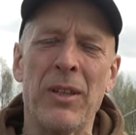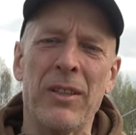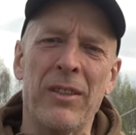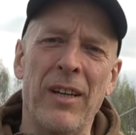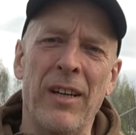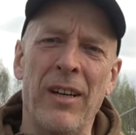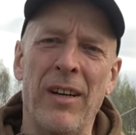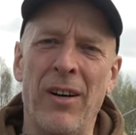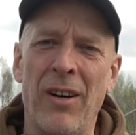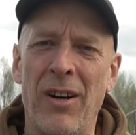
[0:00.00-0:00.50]
with
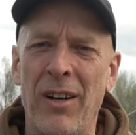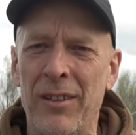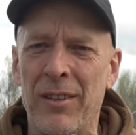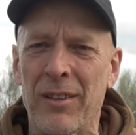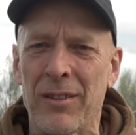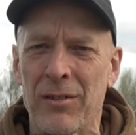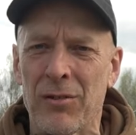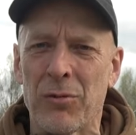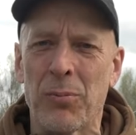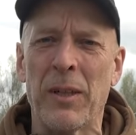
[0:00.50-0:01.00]
a
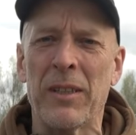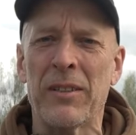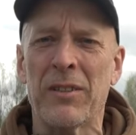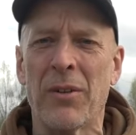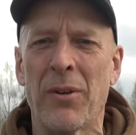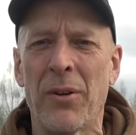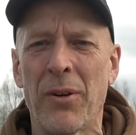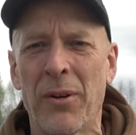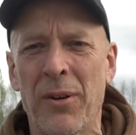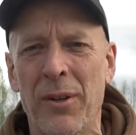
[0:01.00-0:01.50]

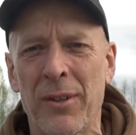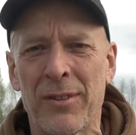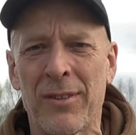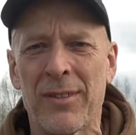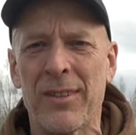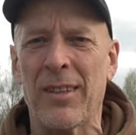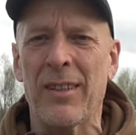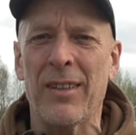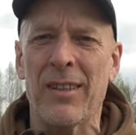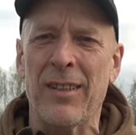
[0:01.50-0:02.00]
120
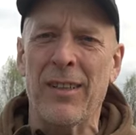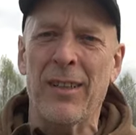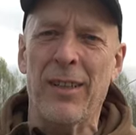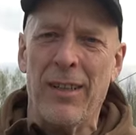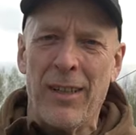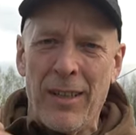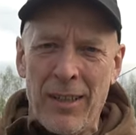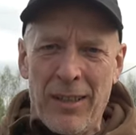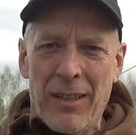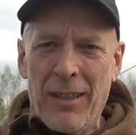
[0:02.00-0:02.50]
hertz
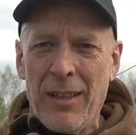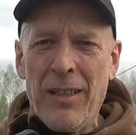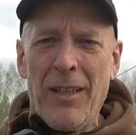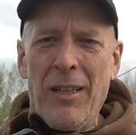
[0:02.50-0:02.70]
uh,